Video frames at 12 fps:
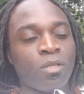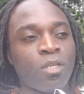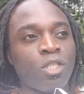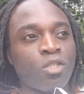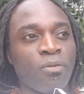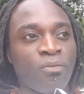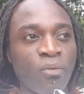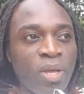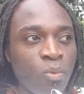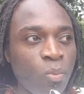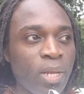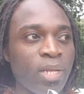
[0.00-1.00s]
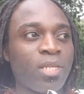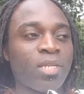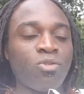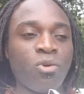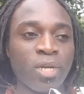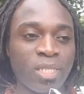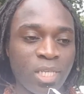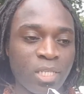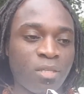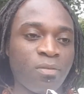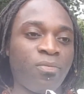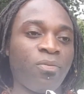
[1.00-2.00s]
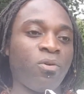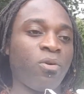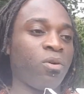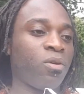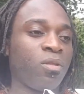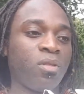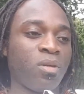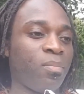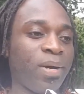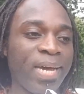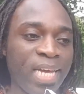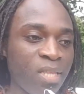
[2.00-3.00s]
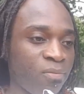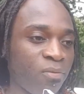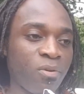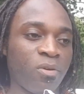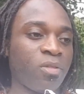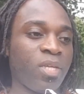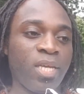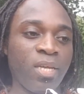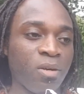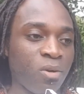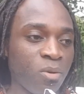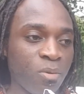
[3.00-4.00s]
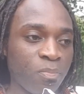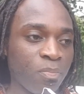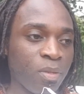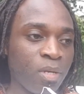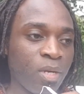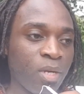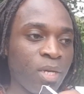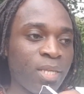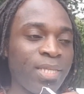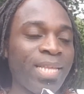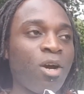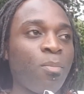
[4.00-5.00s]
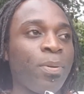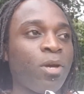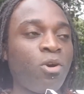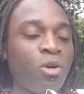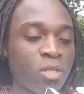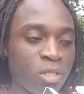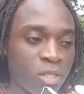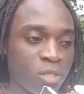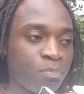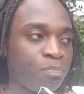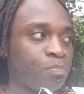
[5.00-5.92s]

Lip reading: So free will does not exist for the mind, for the ego. Now, because